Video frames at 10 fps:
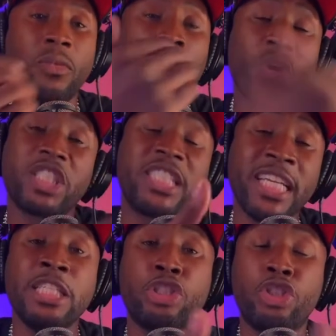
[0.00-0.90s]
what
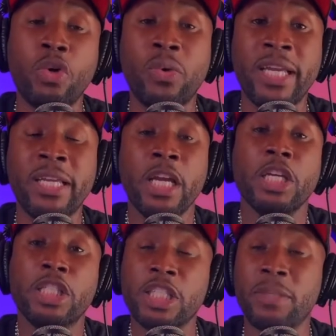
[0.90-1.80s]
she's doing
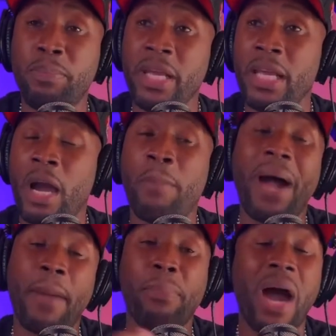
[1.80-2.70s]
should be a
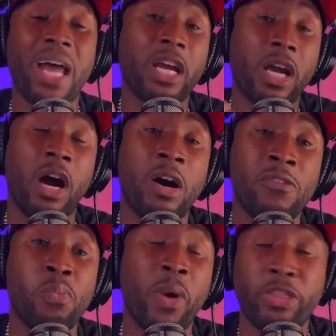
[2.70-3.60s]
byproduct
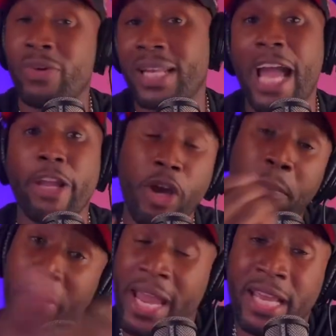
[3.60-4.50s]
of whether or not you're
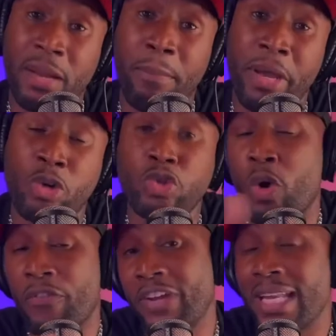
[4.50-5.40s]
paying the bills
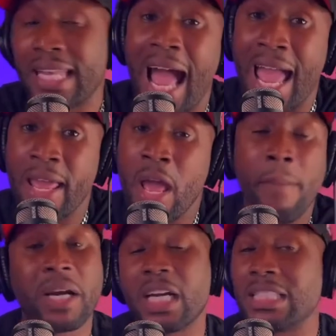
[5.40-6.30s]
or if you're not.
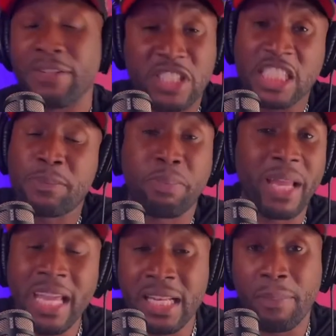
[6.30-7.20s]
Because if she's
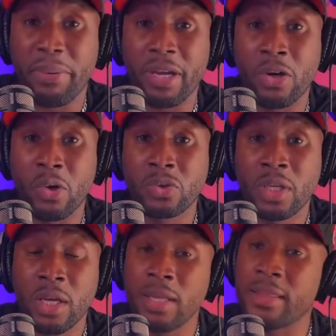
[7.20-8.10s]
splitting the bills,
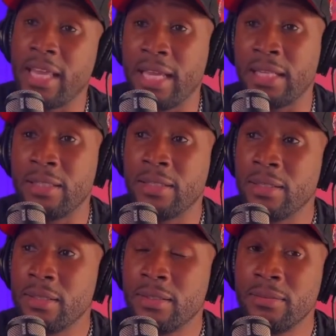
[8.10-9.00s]
then
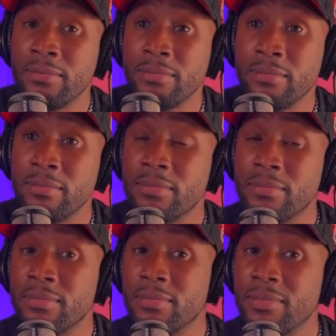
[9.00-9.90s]

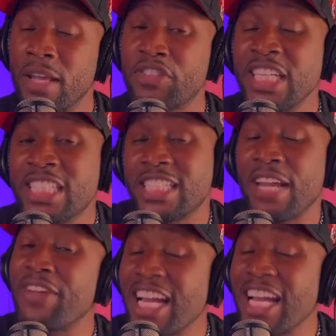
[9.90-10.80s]
if
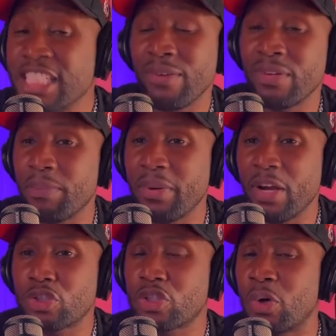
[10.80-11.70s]
y'all sharing the
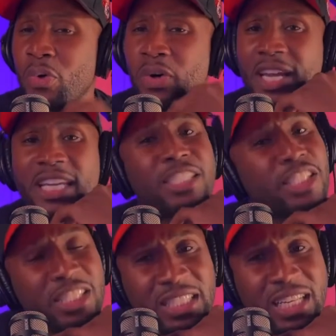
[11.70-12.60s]
bills, so
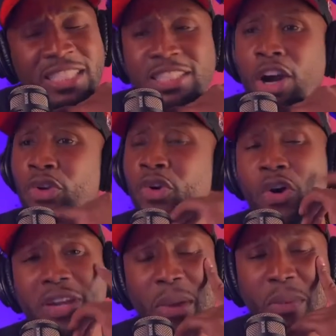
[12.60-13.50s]
are you
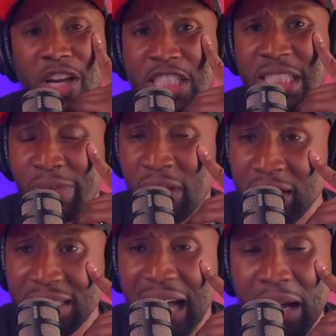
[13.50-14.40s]
okay with her sharing
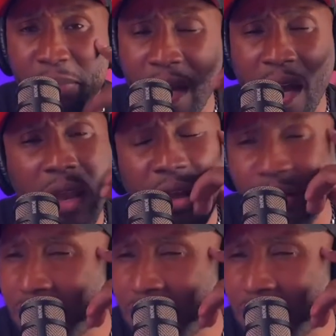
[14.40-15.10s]
her top? Hello?